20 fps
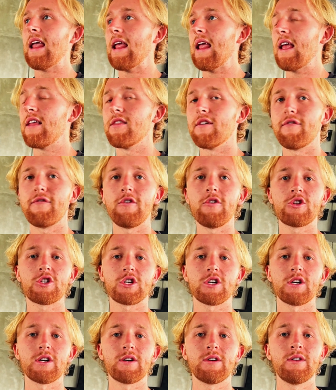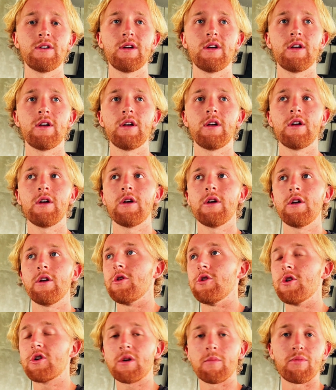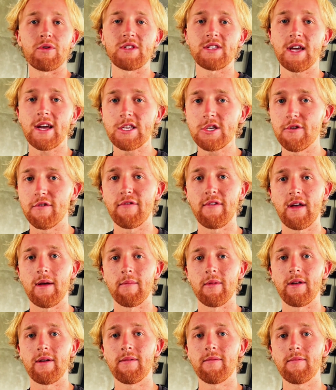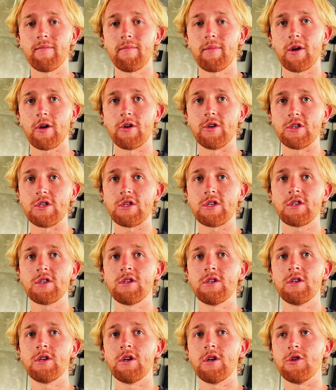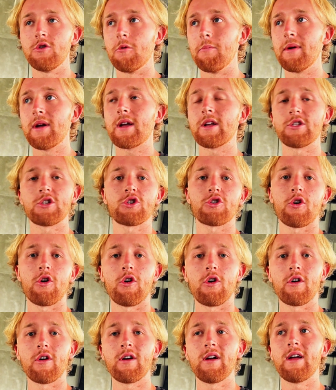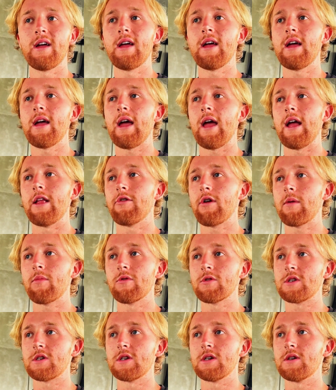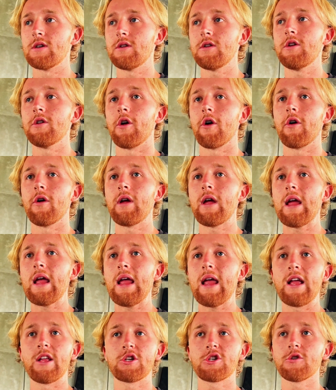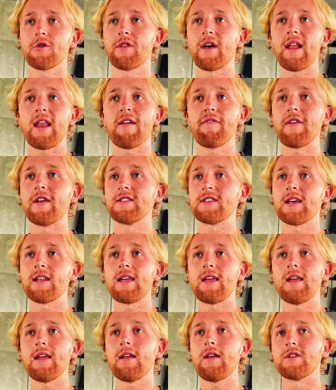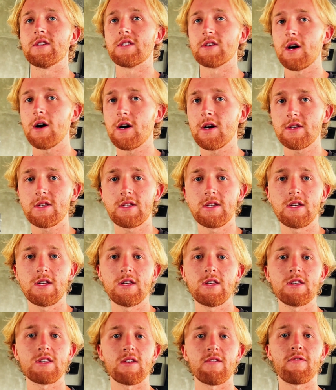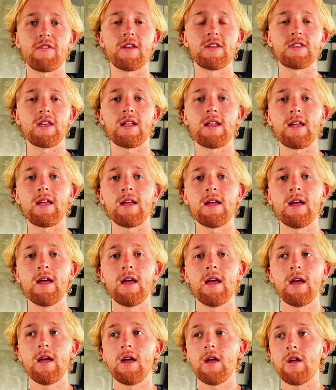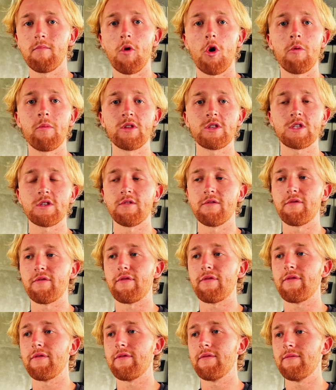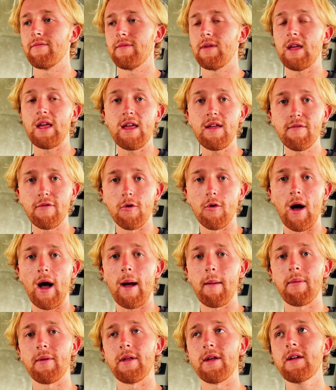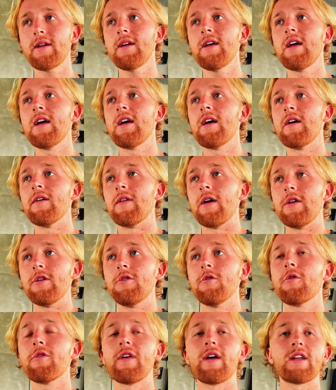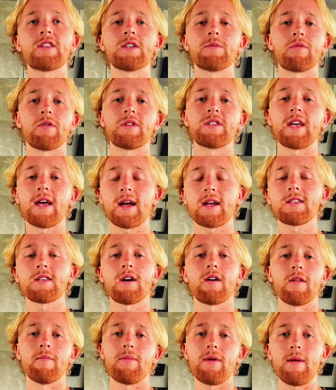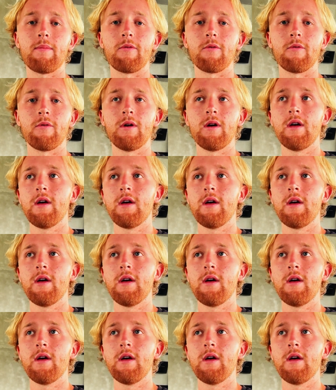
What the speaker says: in the future, you can protect your family because you're big and strong and you're able to, ensure that if there's any disasters, if there's any moments of evil happening, that you're there to protect other people.